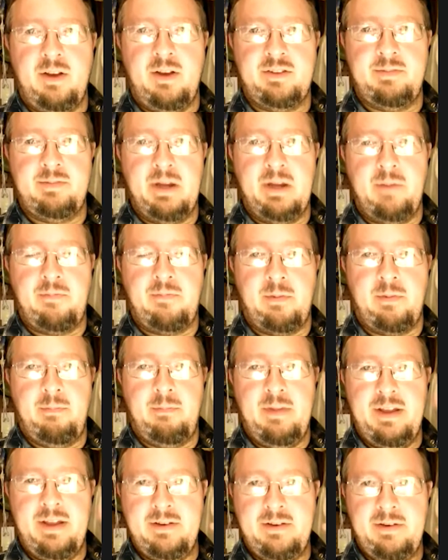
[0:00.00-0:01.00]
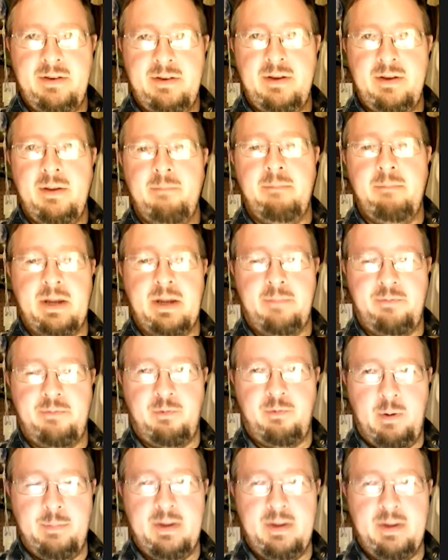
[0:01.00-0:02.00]
makeup for men, makeup for
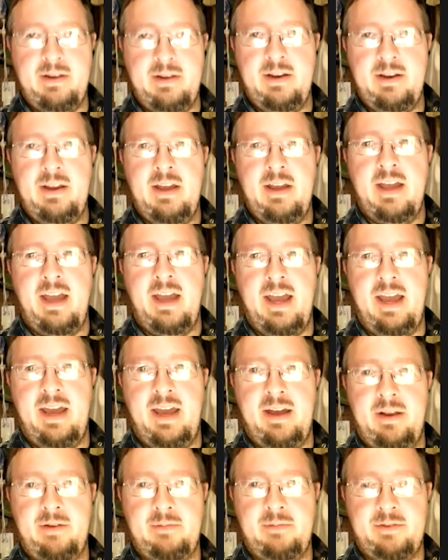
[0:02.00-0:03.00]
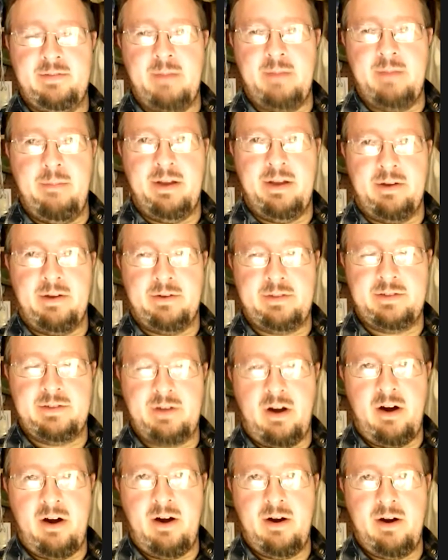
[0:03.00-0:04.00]
women, and how to make a
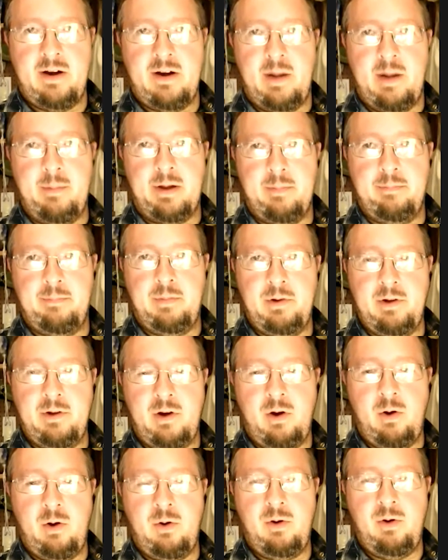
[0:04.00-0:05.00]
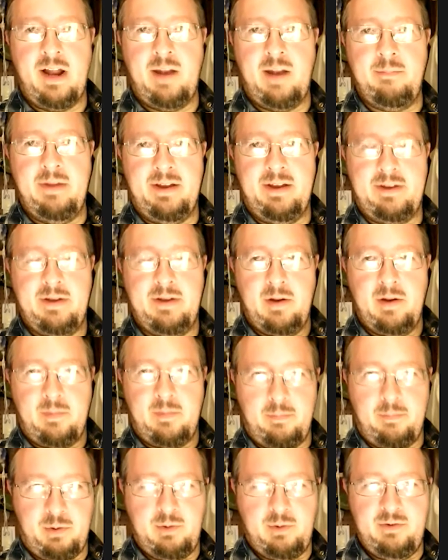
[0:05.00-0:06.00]
scar, how to make a bullet hole, how to make
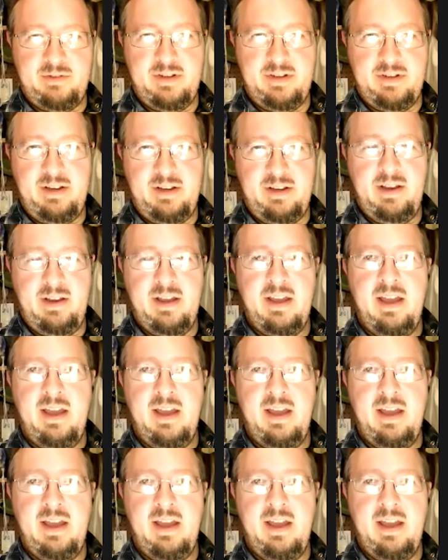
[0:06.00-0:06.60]
bruising,